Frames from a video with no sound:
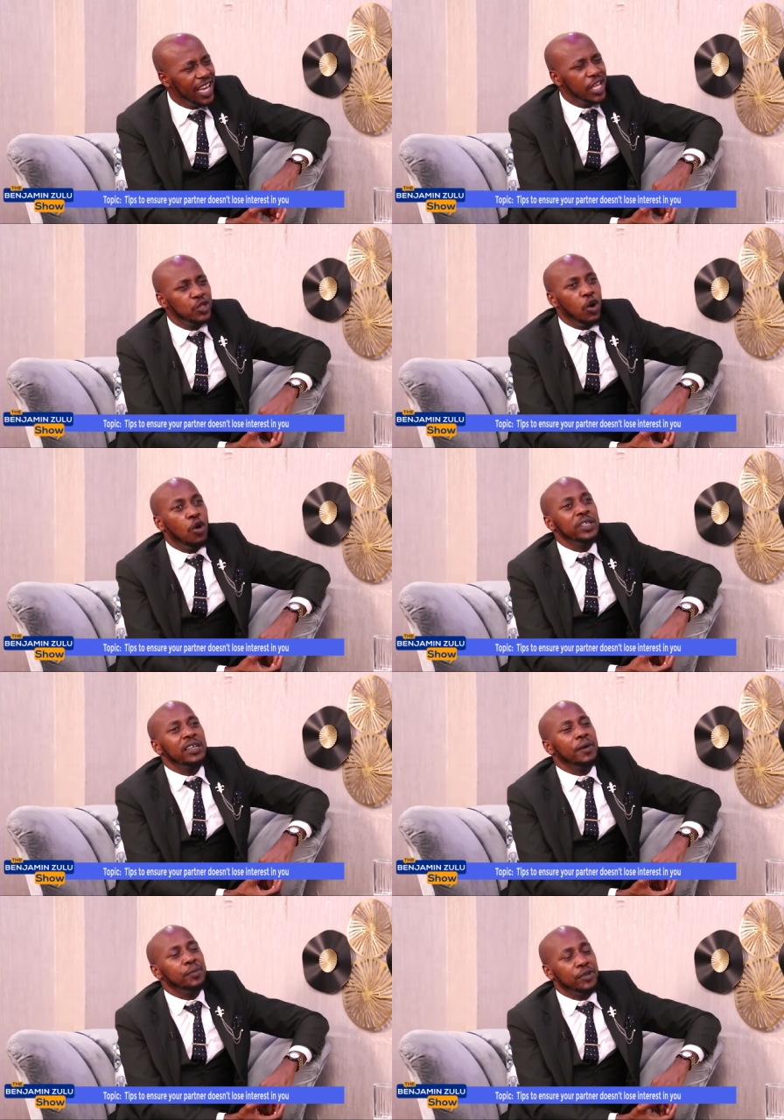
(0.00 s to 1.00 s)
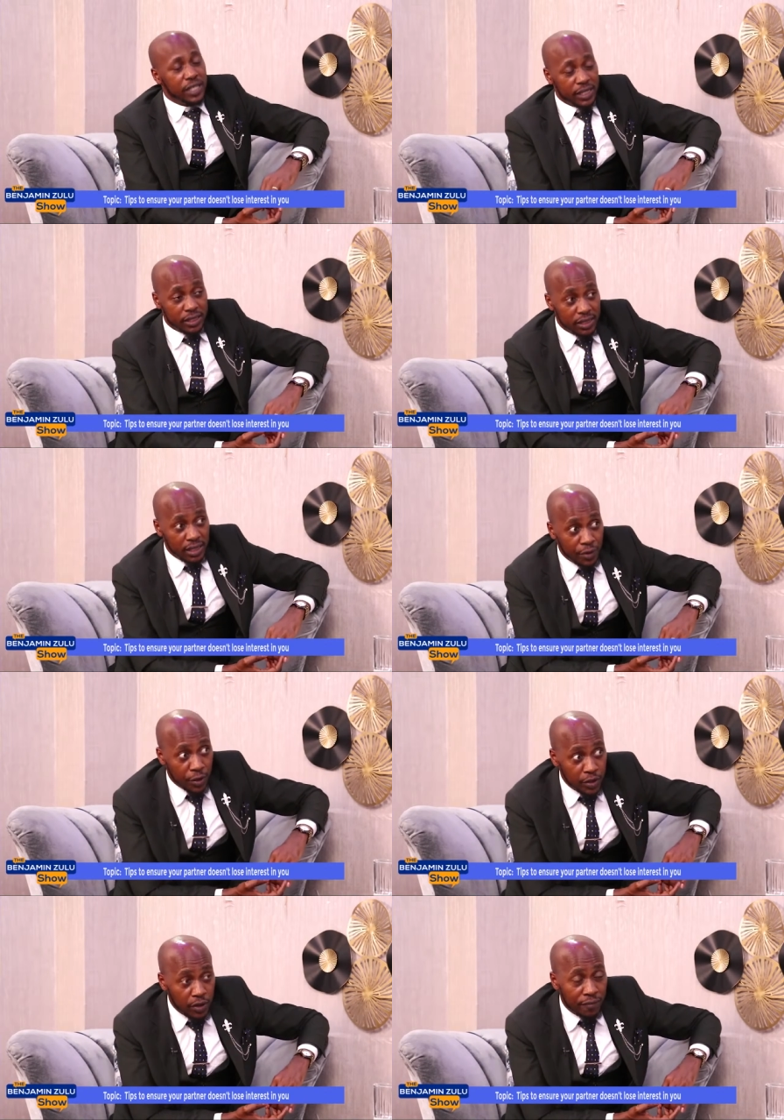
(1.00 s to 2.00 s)
So always have a project. Yeah. If you're
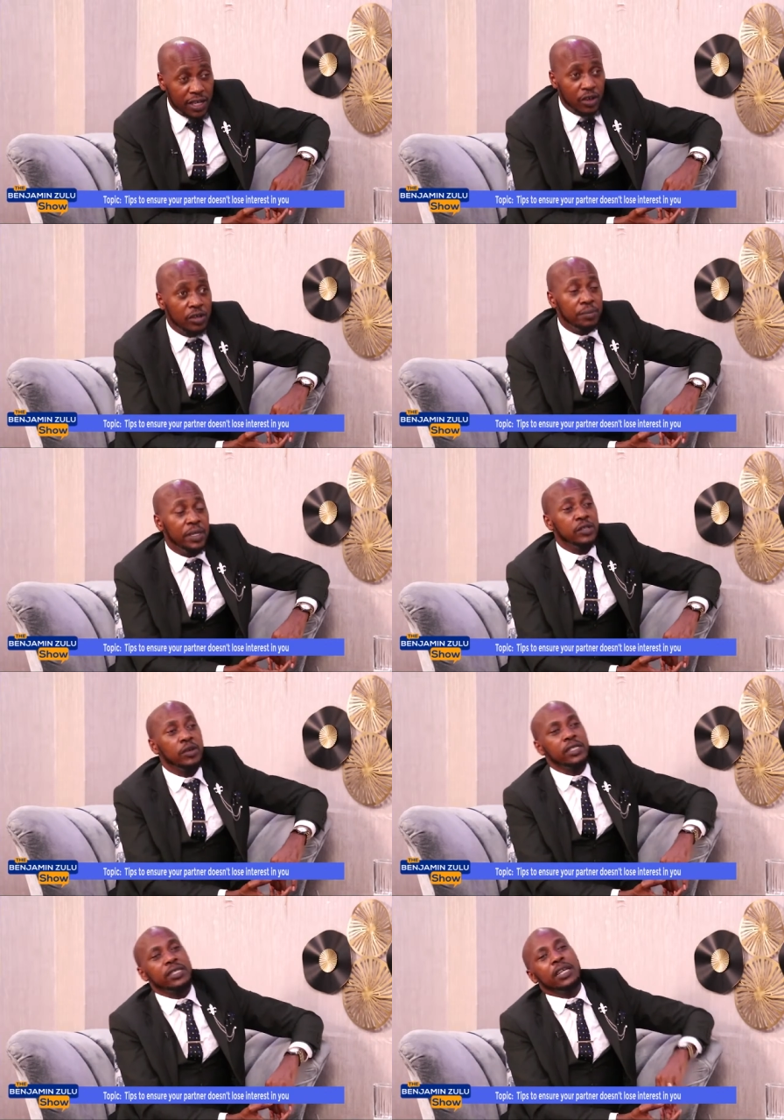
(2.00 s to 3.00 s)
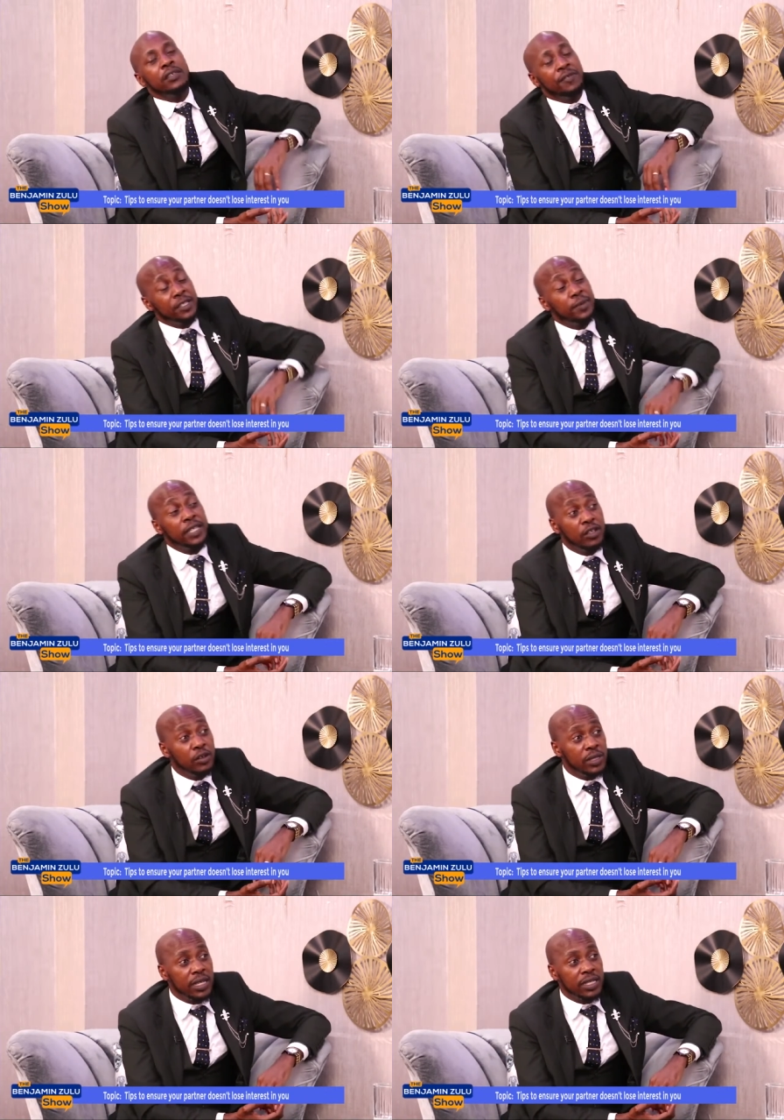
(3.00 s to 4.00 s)
going to have a loan, make sure it's an investment
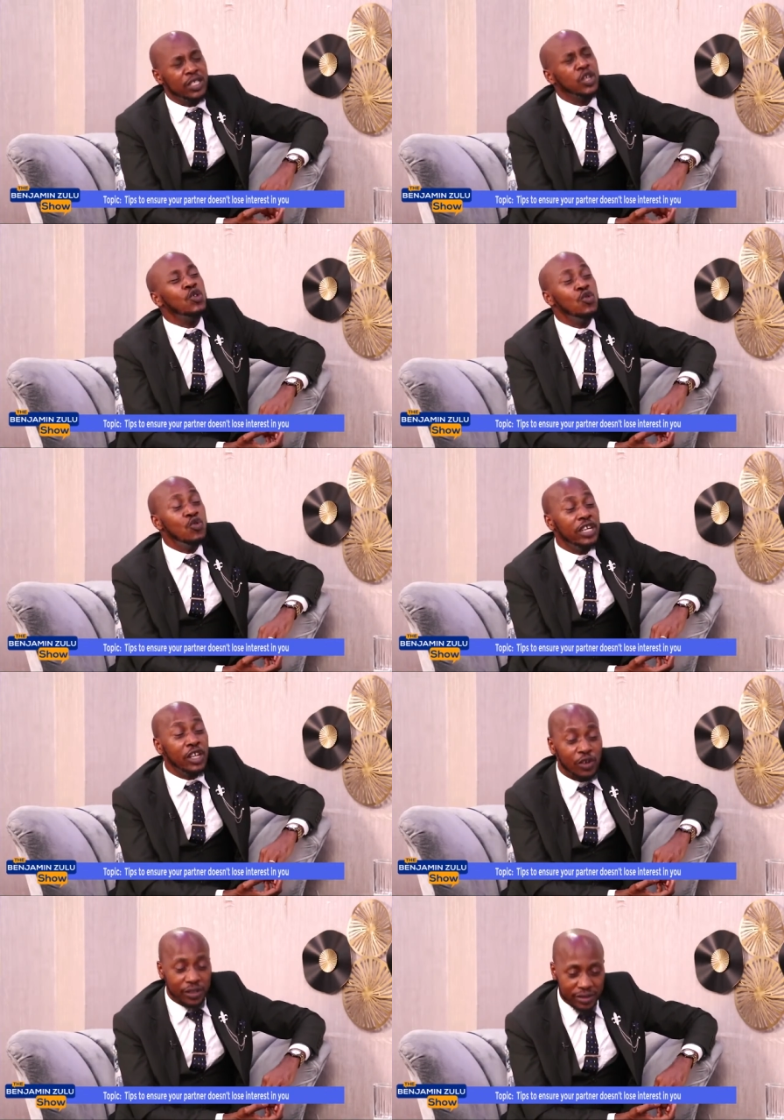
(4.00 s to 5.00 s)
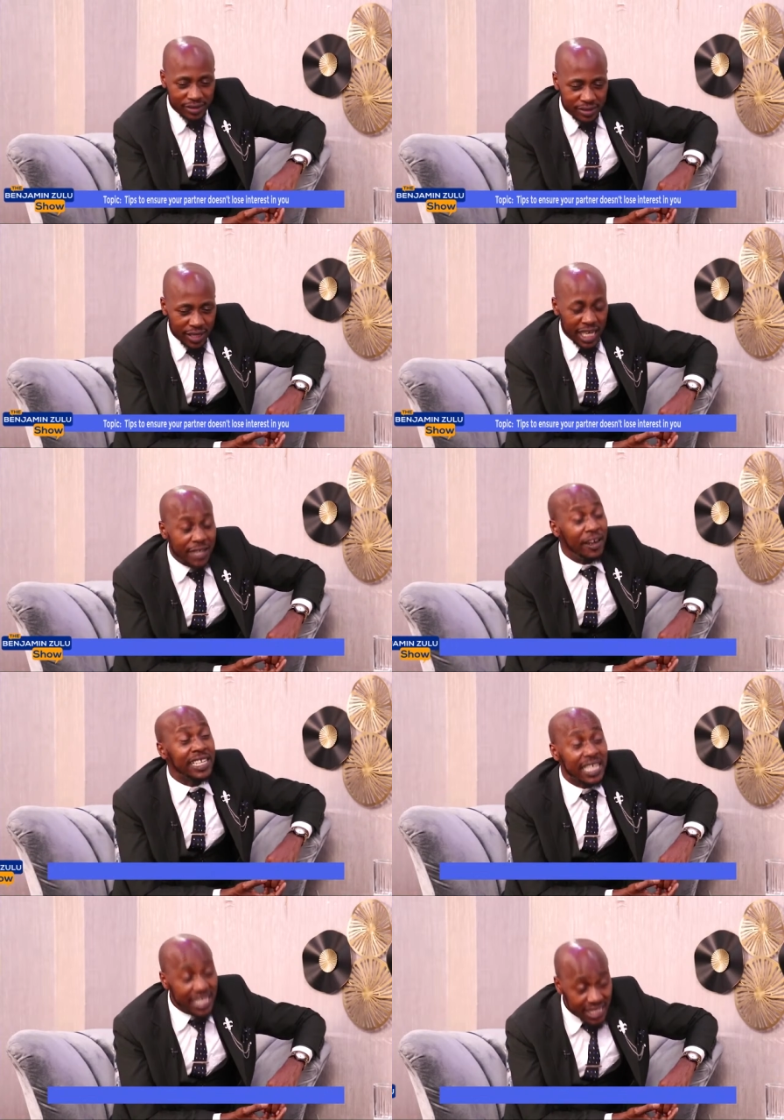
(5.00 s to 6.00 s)
loan that is good loan,
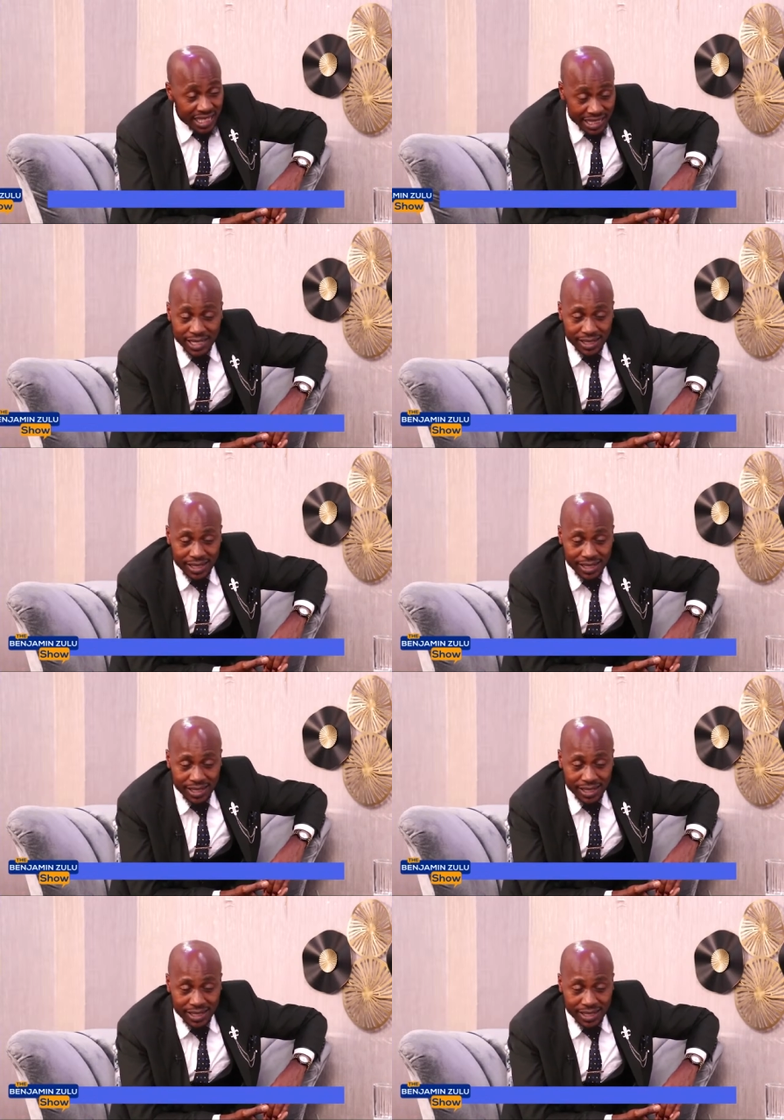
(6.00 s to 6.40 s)
advantageous.